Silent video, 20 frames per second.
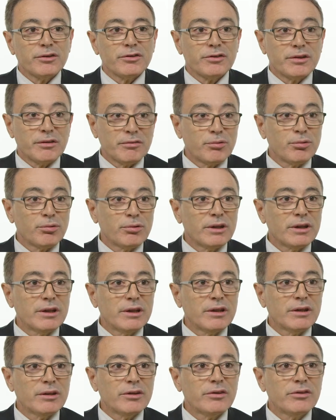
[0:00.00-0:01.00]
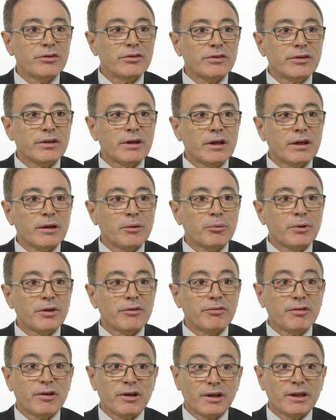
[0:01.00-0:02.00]
several years, we're
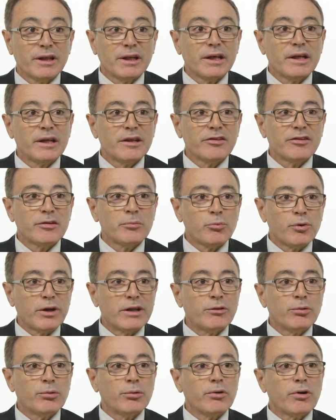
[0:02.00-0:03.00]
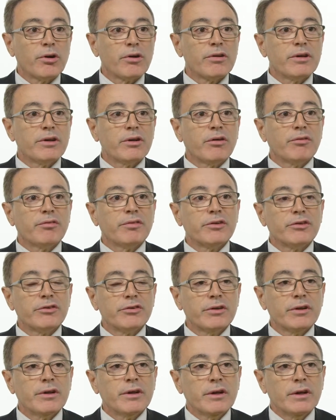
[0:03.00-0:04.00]
finally getting some rental growth in
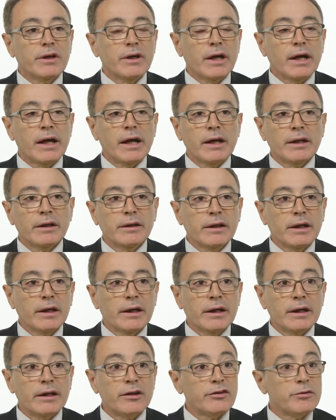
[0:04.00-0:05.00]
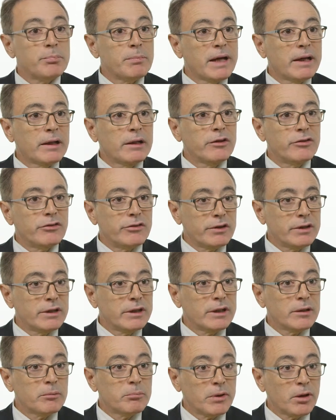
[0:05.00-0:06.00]
office. And it's mainly
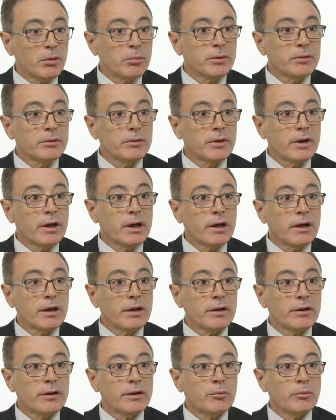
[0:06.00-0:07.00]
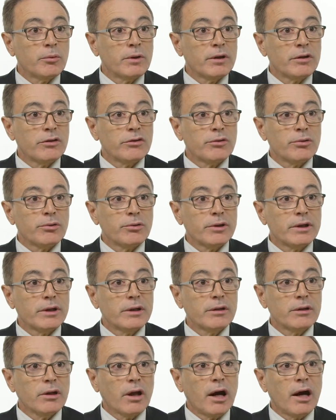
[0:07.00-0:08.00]
Sydney and Melbourne where the
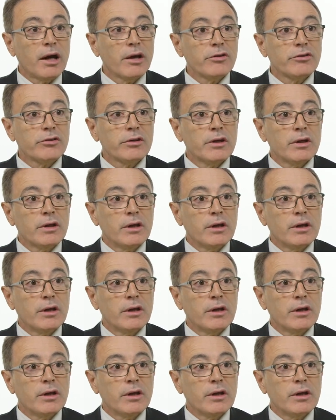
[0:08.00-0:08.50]
story lies.